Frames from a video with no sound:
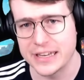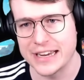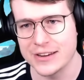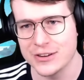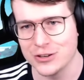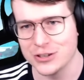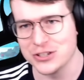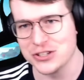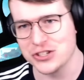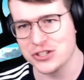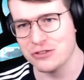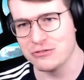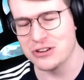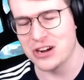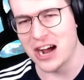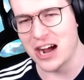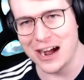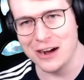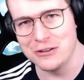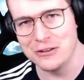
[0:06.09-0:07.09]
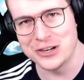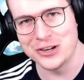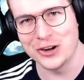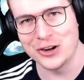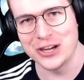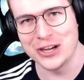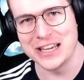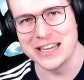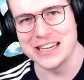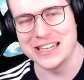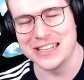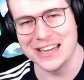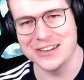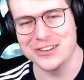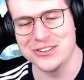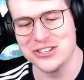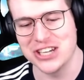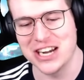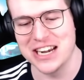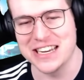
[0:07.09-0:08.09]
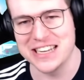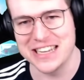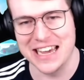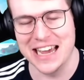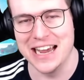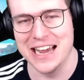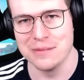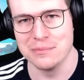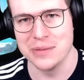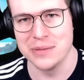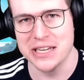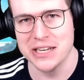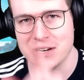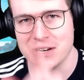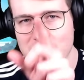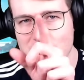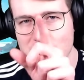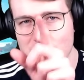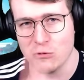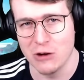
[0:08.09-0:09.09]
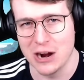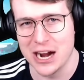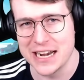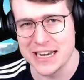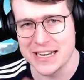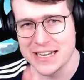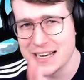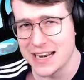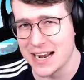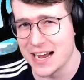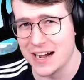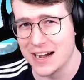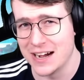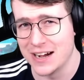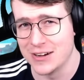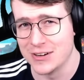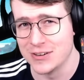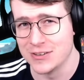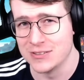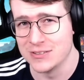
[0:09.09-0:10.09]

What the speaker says: I'm going to show you how annoying Electro Giant can be right now.